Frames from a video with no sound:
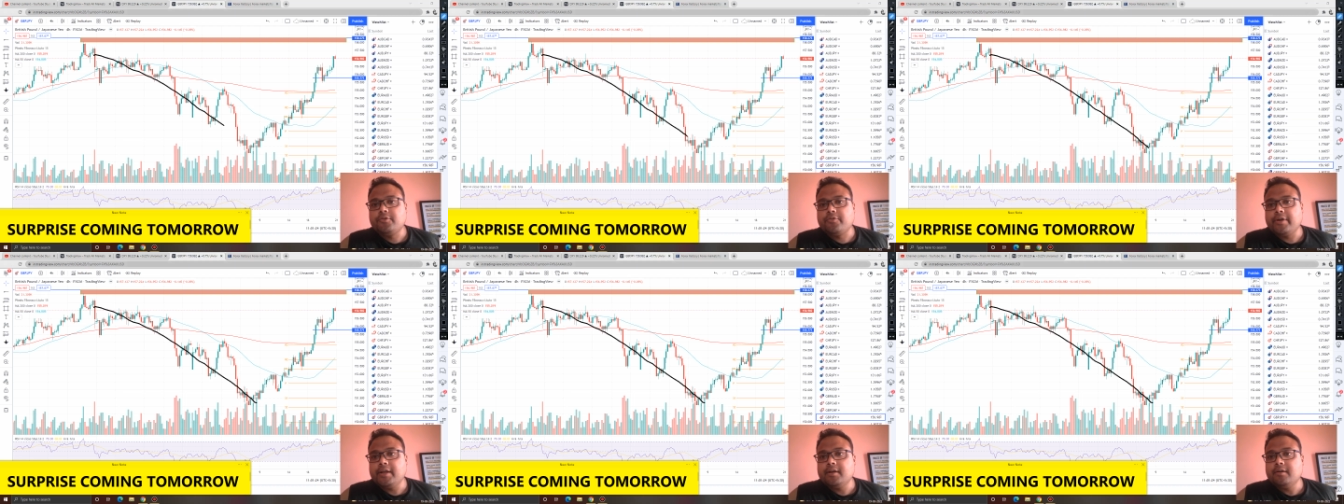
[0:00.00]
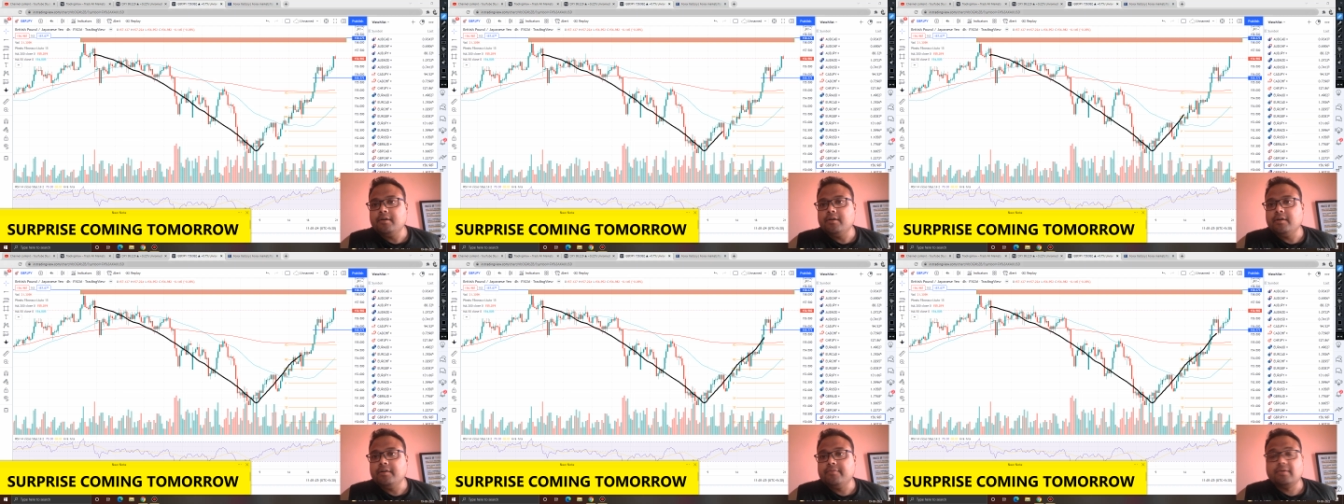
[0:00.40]
trend
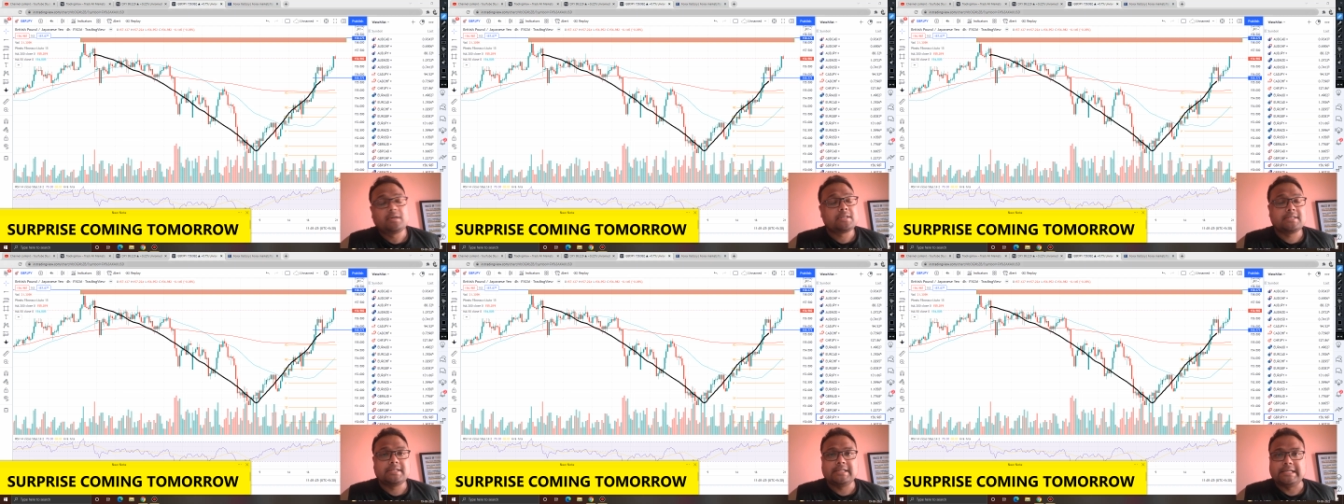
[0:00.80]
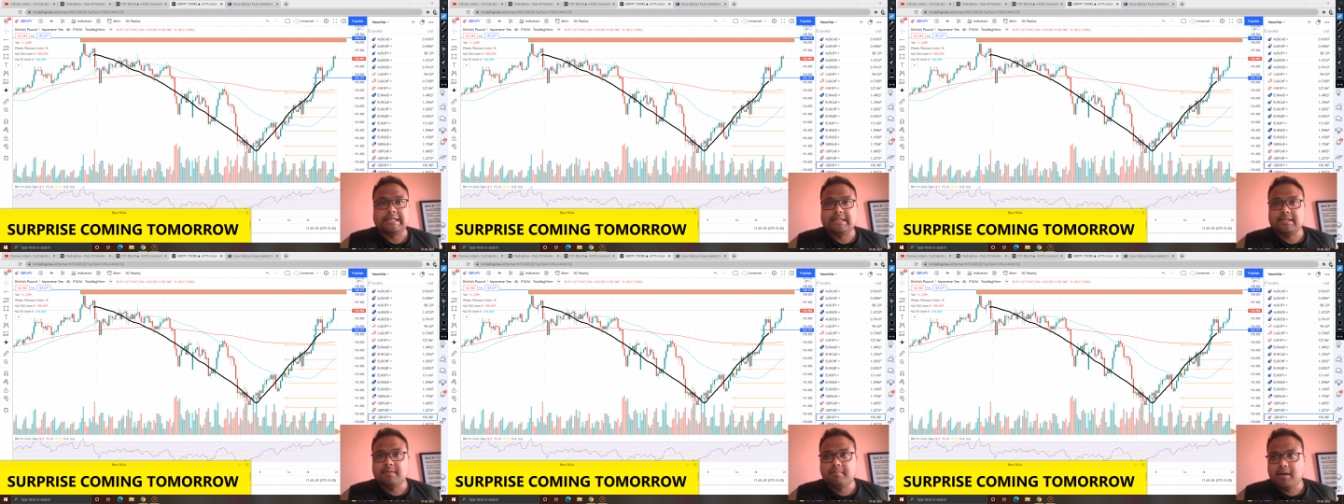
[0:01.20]
reversal
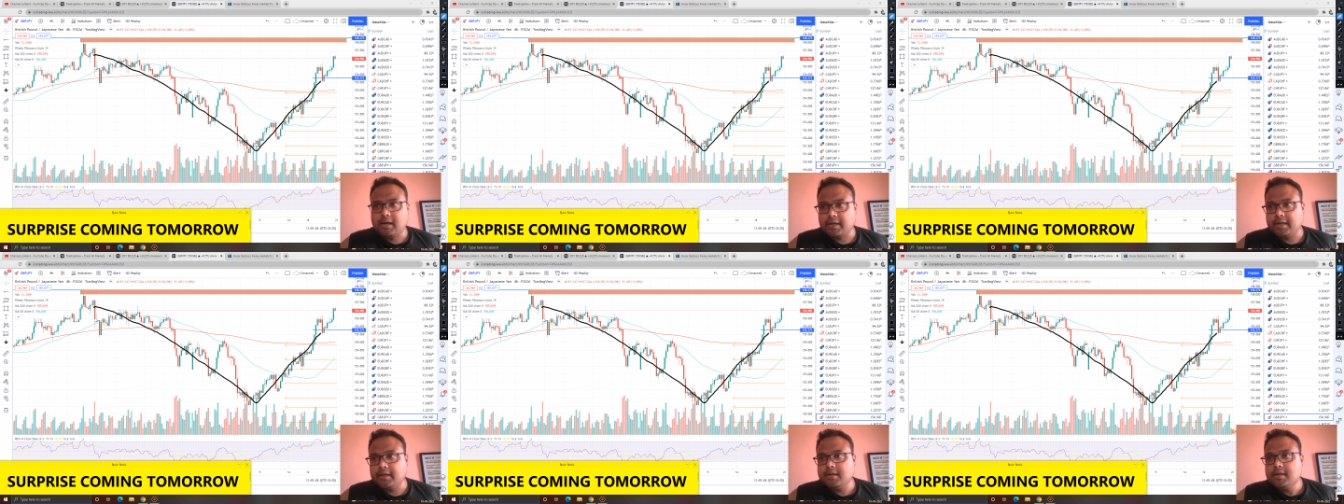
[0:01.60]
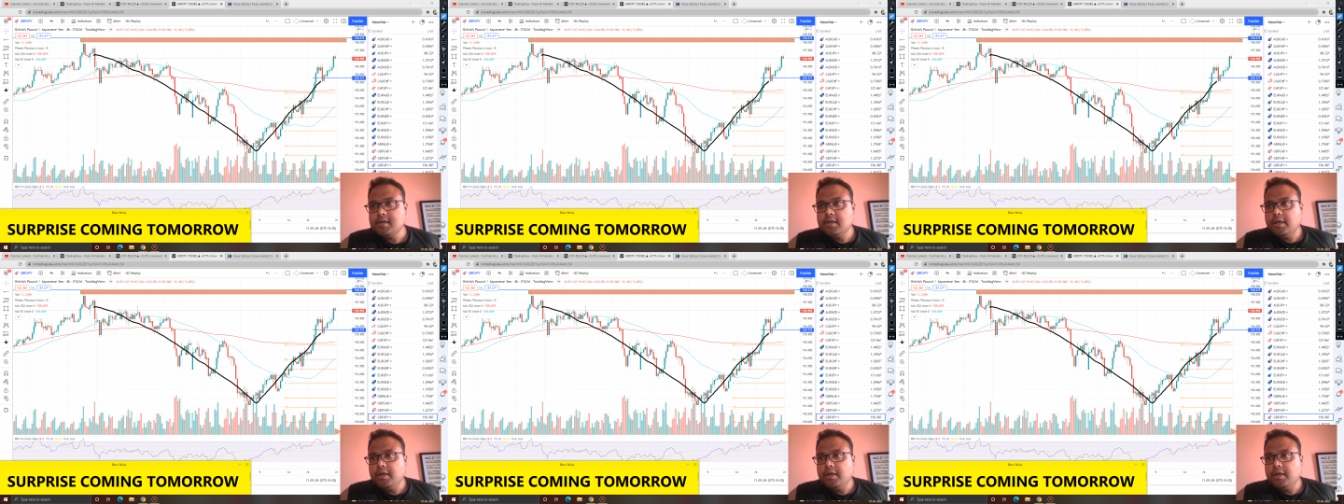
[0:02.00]
in the market.